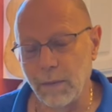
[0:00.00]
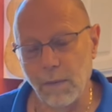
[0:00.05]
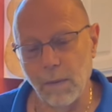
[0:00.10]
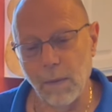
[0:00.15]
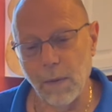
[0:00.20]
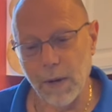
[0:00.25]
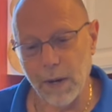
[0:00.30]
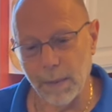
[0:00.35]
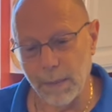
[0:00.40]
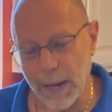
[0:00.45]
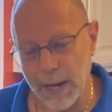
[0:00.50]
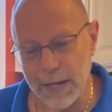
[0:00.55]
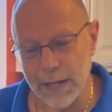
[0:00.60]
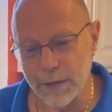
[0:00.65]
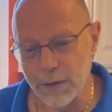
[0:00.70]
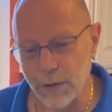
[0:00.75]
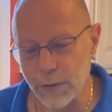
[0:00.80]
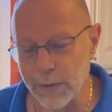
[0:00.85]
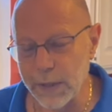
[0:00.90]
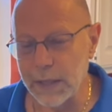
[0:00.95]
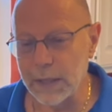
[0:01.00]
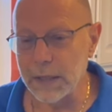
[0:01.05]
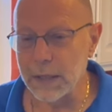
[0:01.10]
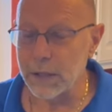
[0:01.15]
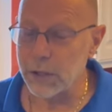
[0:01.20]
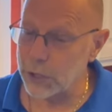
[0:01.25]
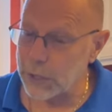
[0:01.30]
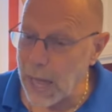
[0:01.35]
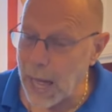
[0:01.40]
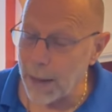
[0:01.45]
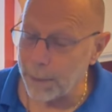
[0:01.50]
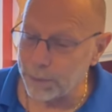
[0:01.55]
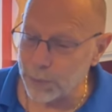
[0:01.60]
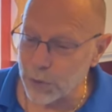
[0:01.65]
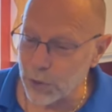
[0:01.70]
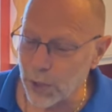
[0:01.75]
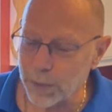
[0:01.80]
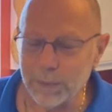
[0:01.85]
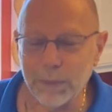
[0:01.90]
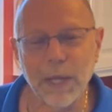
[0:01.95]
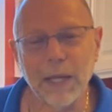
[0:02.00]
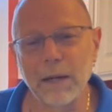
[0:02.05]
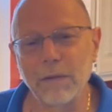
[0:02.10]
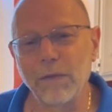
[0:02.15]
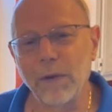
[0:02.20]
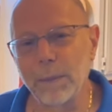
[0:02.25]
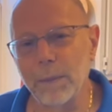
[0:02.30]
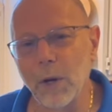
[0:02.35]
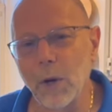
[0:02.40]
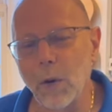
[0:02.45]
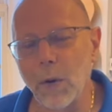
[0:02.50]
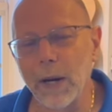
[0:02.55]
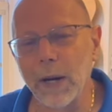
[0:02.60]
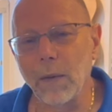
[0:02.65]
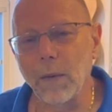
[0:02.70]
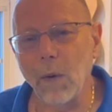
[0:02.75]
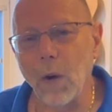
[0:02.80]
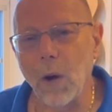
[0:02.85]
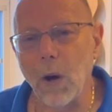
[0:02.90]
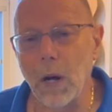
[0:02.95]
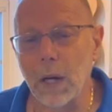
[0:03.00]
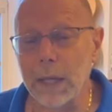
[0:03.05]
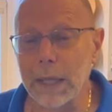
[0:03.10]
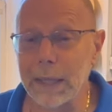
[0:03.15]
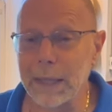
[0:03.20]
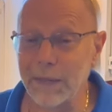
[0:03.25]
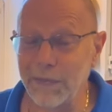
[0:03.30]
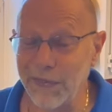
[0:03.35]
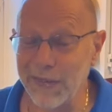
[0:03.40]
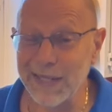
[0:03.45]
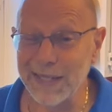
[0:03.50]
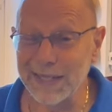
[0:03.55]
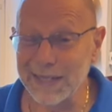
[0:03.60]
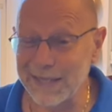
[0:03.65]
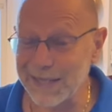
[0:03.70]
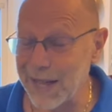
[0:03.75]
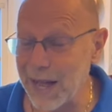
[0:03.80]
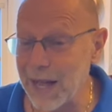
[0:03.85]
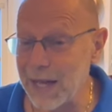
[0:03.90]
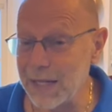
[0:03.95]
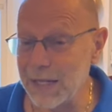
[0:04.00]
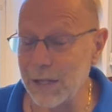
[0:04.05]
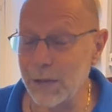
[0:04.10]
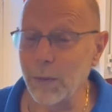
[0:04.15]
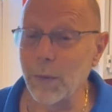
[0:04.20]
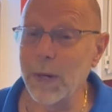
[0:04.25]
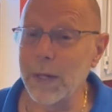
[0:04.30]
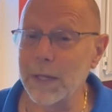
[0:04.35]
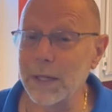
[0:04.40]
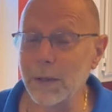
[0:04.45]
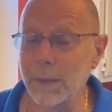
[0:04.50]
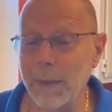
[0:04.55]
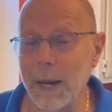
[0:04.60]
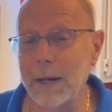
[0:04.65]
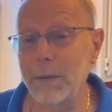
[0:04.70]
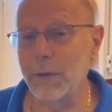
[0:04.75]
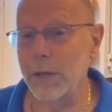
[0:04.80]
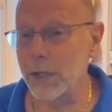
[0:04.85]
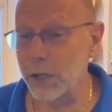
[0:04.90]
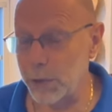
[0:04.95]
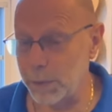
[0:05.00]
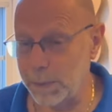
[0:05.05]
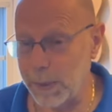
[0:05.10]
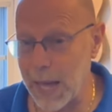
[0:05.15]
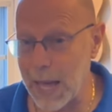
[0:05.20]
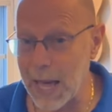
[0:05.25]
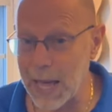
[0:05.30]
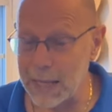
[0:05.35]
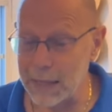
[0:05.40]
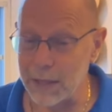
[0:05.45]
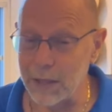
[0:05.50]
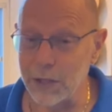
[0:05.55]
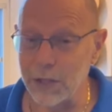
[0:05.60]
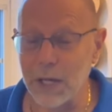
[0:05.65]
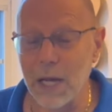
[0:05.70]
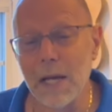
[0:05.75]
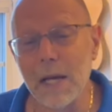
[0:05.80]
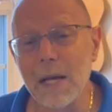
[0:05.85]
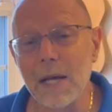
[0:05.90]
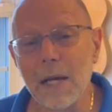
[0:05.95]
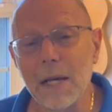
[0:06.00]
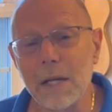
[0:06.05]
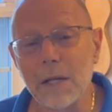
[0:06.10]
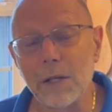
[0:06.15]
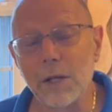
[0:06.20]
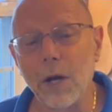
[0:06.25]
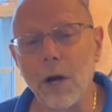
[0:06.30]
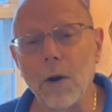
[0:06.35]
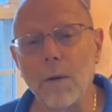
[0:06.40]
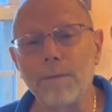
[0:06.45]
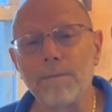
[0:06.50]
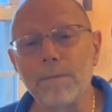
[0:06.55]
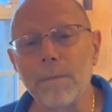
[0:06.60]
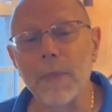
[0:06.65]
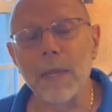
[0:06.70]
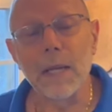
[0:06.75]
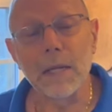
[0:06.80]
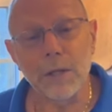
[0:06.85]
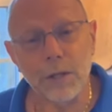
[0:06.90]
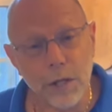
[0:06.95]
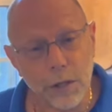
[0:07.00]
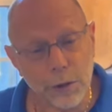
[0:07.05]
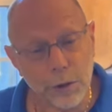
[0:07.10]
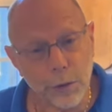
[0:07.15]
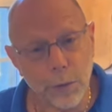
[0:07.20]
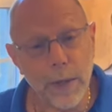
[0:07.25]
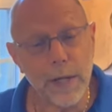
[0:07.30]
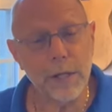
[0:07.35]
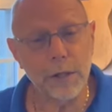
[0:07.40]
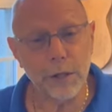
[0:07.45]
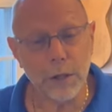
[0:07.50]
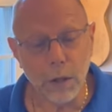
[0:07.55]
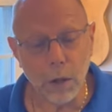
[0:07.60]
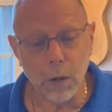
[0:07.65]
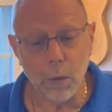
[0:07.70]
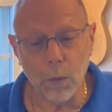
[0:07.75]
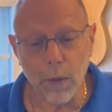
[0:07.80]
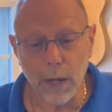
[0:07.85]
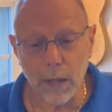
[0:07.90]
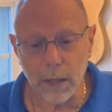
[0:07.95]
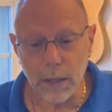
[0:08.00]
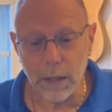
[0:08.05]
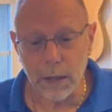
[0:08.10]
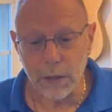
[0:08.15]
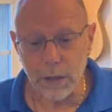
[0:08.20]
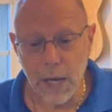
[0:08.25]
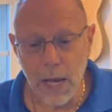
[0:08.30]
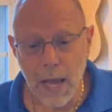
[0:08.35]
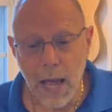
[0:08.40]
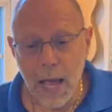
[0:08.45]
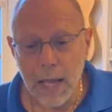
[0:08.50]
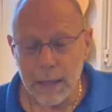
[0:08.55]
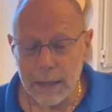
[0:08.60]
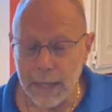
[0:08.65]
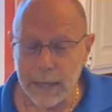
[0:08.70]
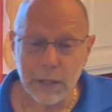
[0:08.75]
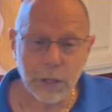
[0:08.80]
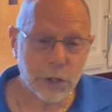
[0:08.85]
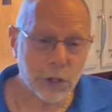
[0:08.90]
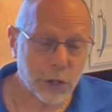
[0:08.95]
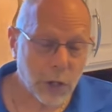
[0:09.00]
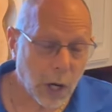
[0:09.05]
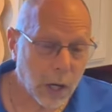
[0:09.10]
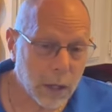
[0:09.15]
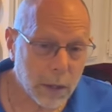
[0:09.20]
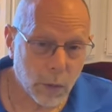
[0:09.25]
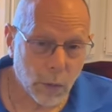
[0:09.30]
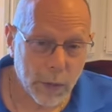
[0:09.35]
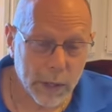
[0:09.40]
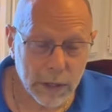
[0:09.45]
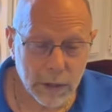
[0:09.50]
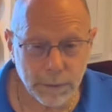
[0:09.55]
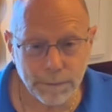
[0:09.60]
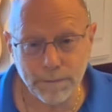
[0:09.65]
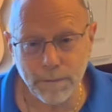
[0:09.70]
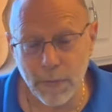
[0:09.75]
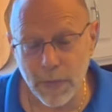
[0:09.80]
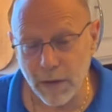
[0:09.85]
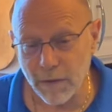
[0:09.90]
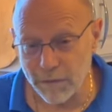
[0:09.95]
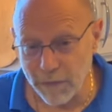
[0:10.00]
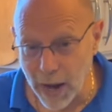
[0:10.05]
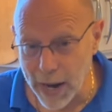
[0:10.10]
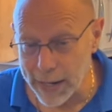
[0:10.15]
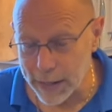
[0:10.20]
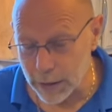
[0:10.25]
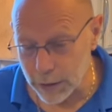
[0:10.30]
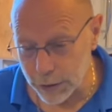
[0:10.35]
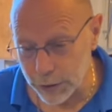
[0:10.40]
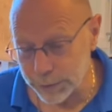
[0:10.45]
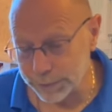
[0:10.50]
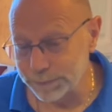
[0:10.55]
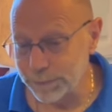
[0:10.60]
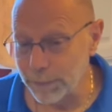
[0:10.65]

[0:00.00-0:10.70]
What am I doing to stop something from going wrong? And if it does, what is my response? So, situational awareness. Let's start with fires.